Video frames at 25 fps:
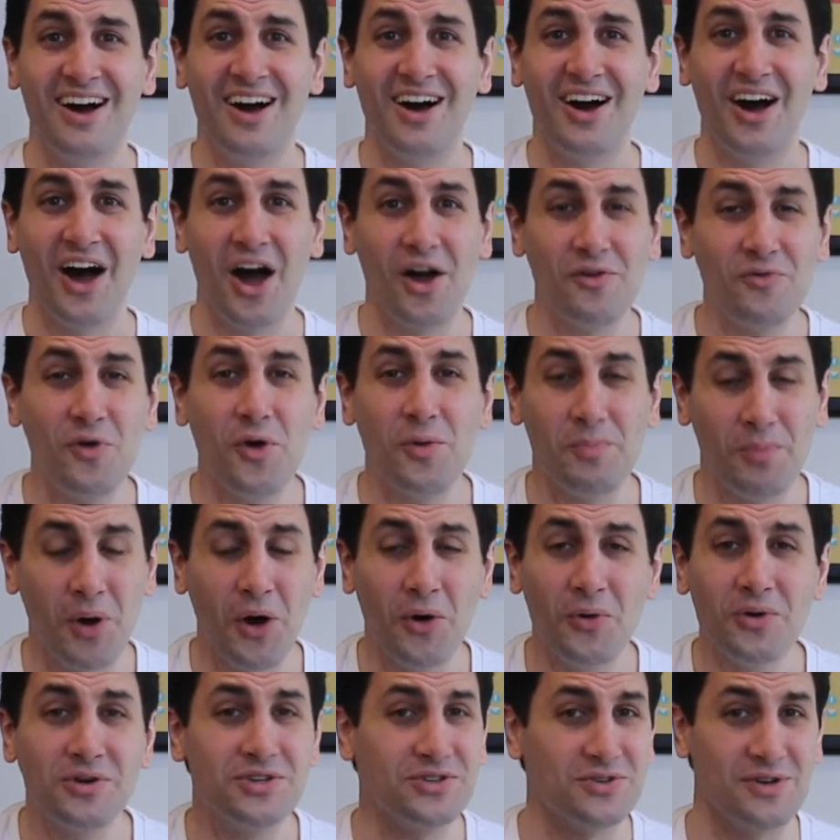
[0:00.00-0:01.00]
I wrote
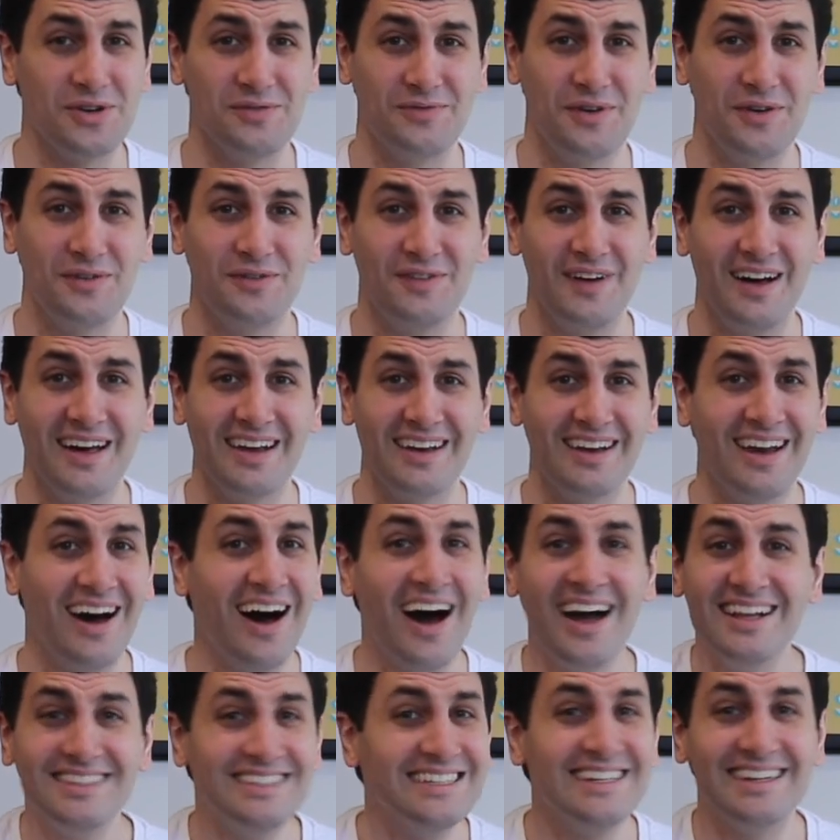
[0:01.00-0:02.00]
poetry for fun.
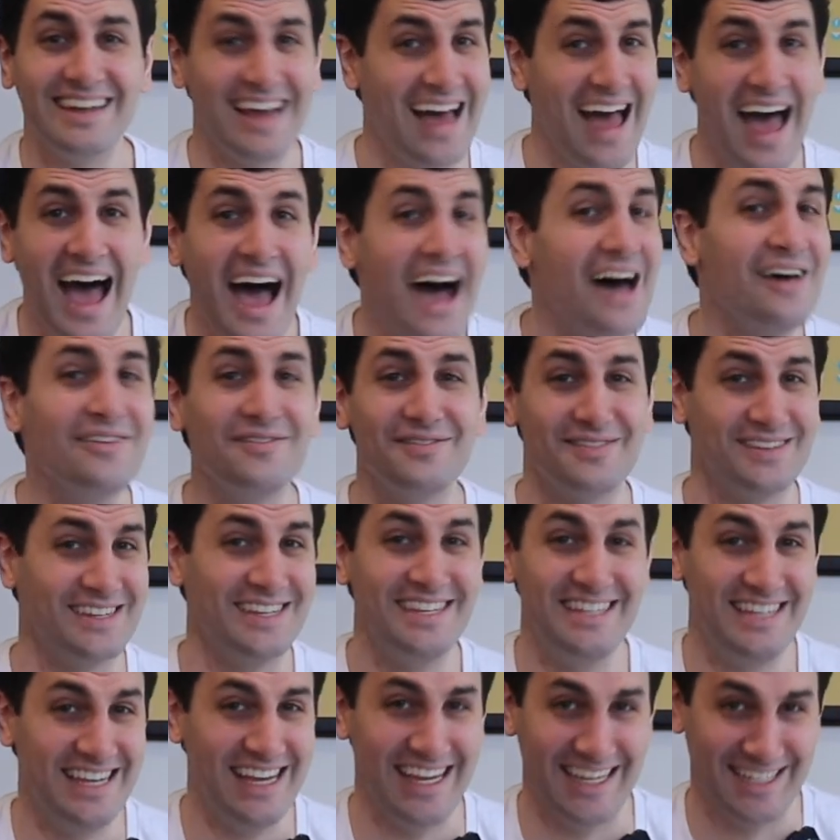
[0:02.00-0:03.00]
I didn't have
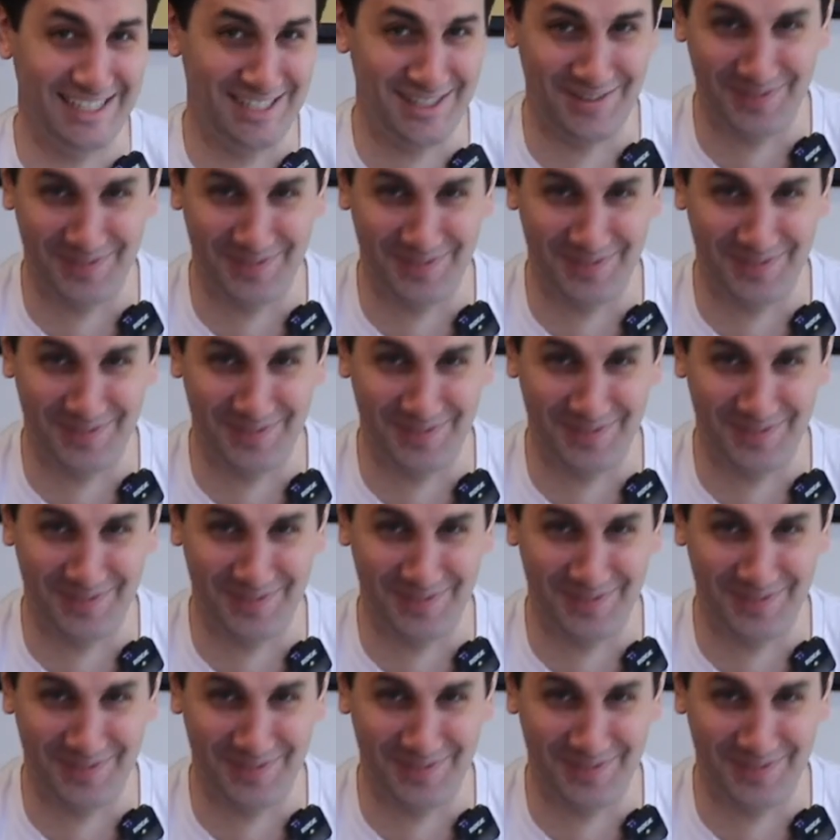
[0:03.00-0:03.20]
six